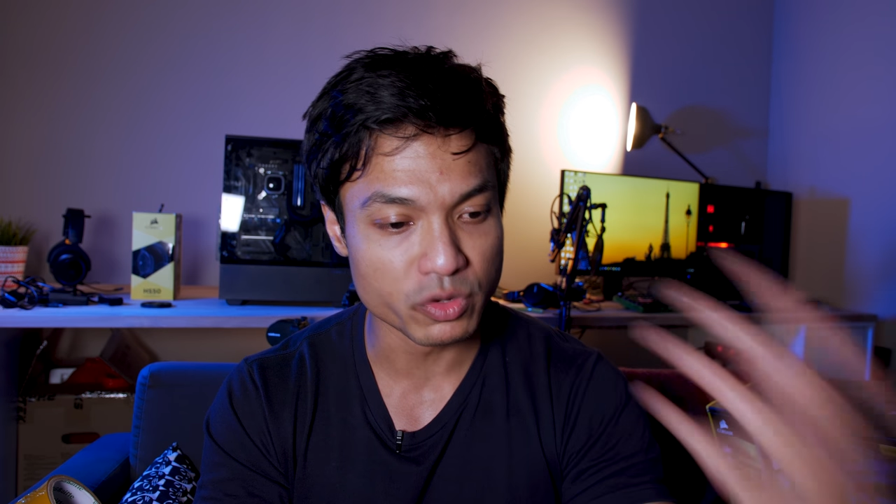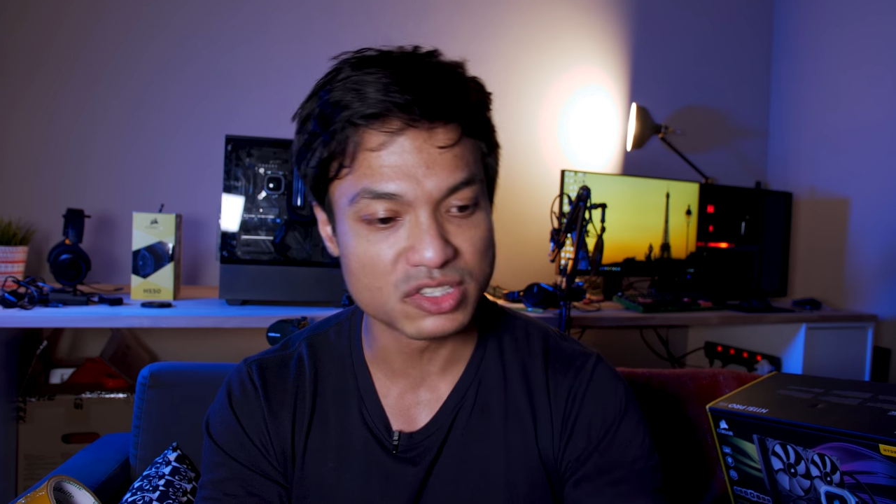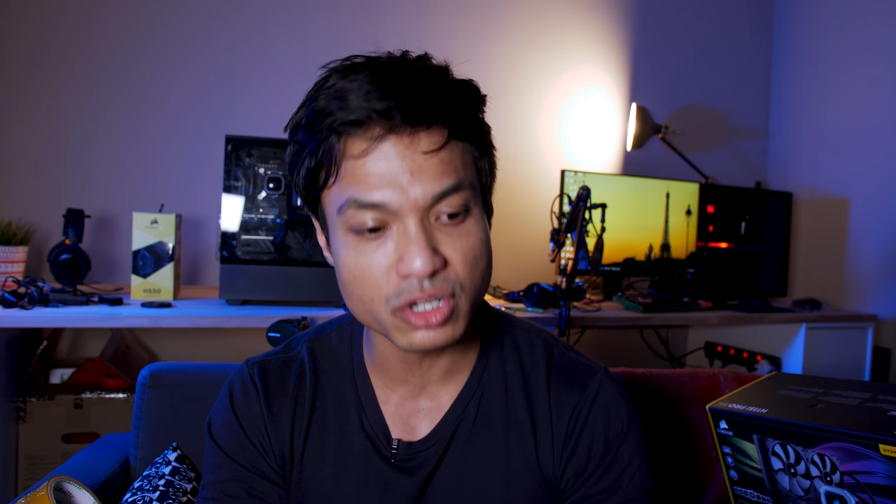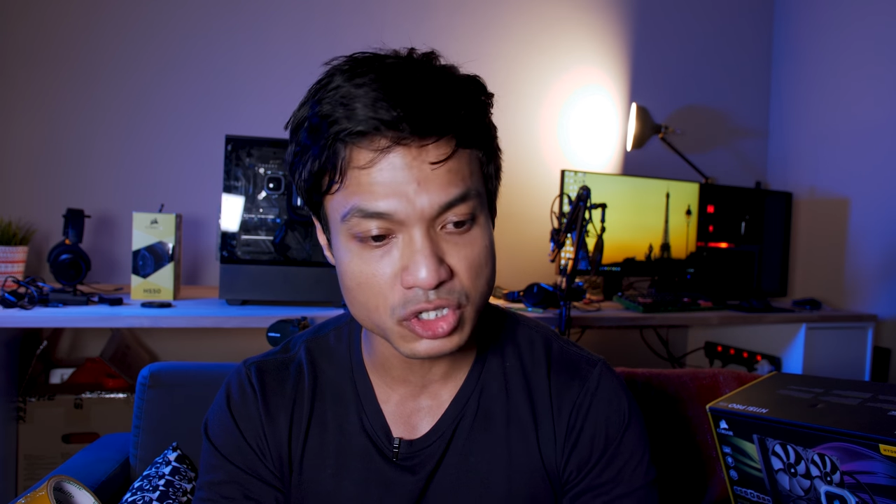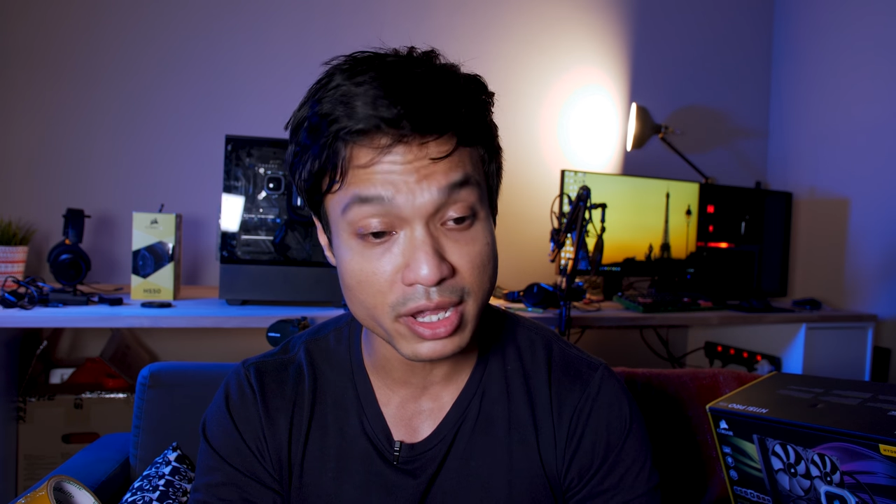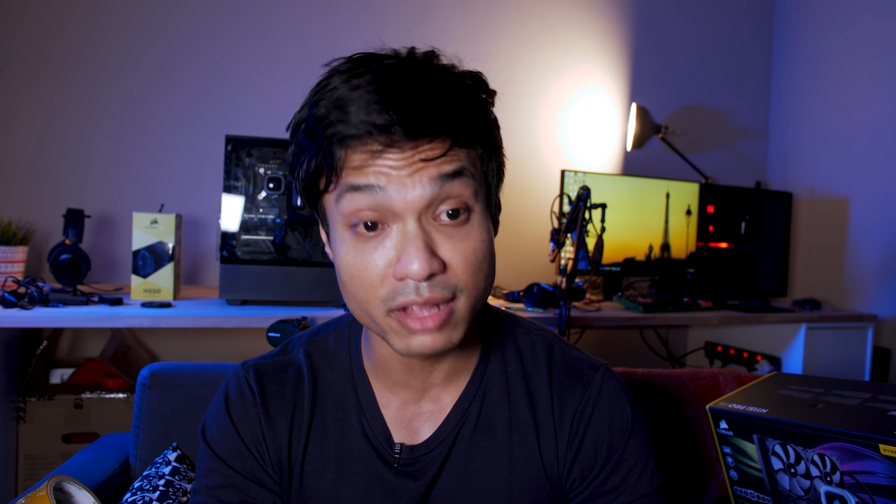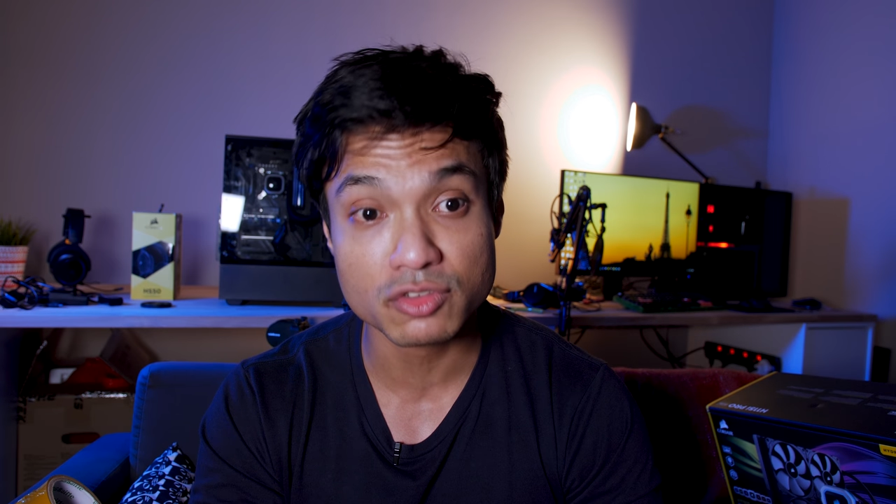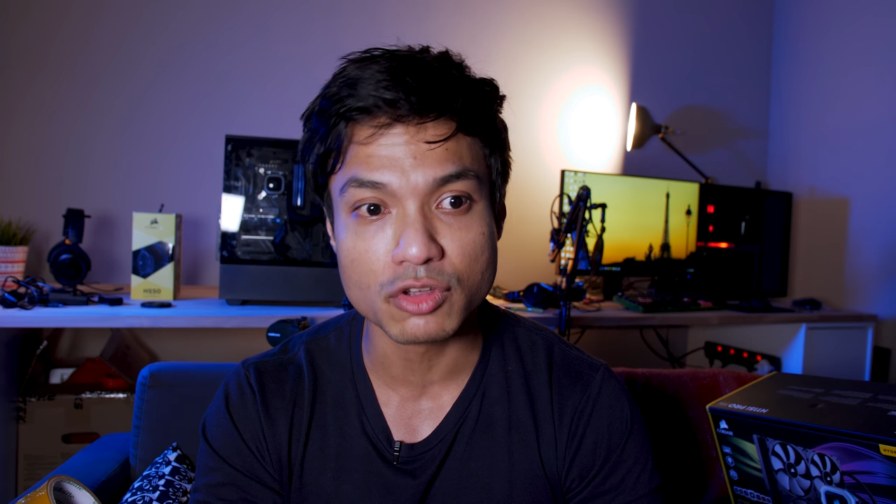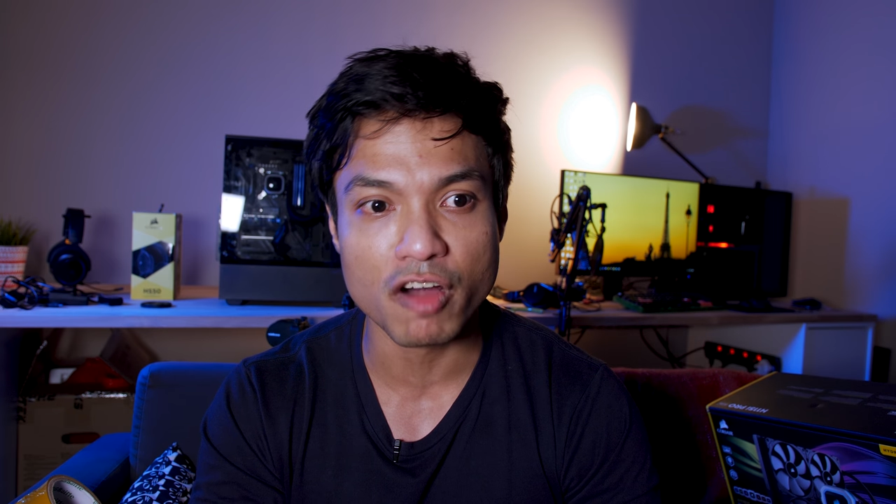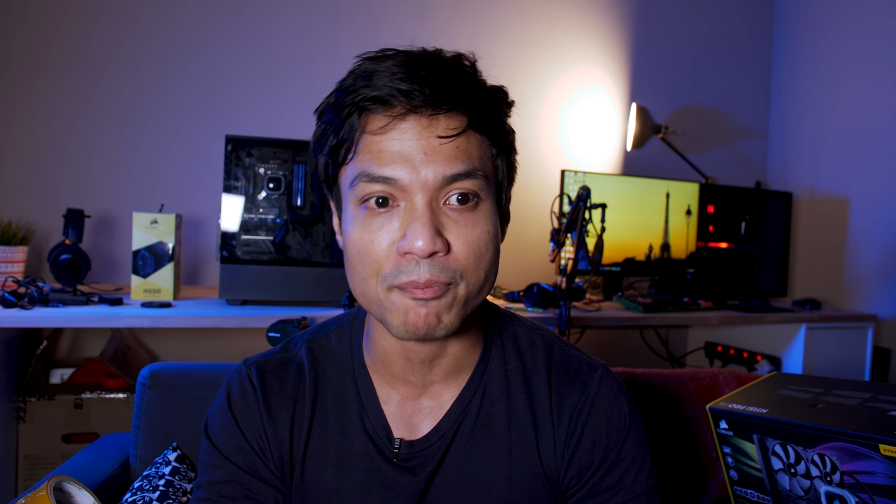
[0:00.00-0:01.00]
risk a
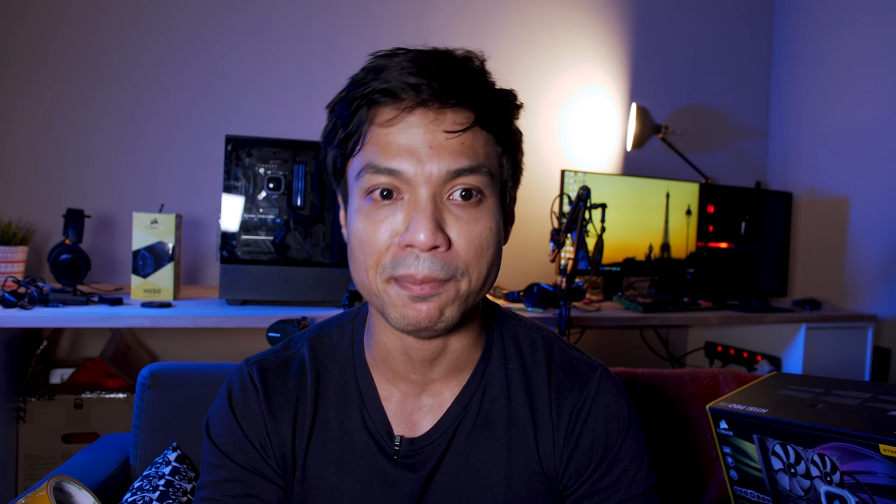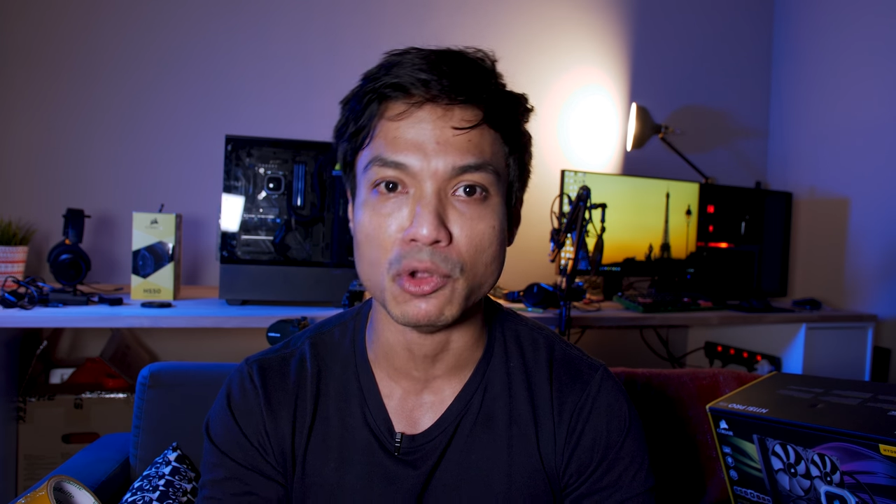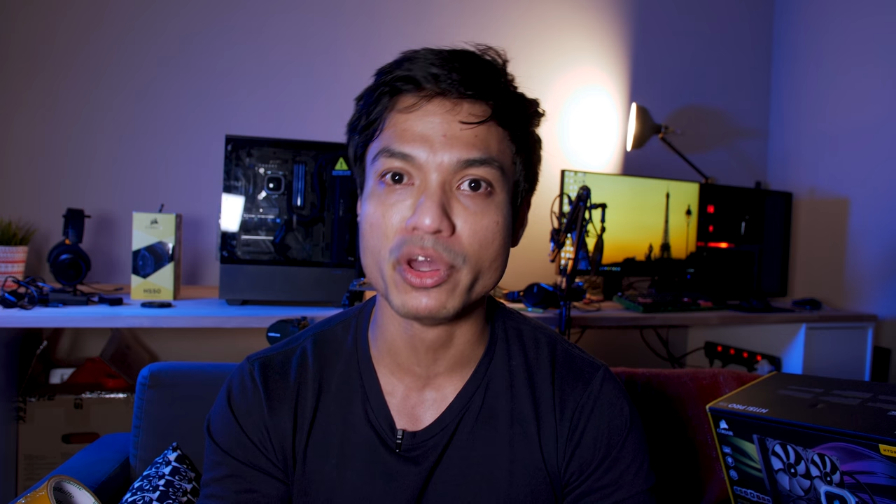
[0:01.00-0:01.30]
chance of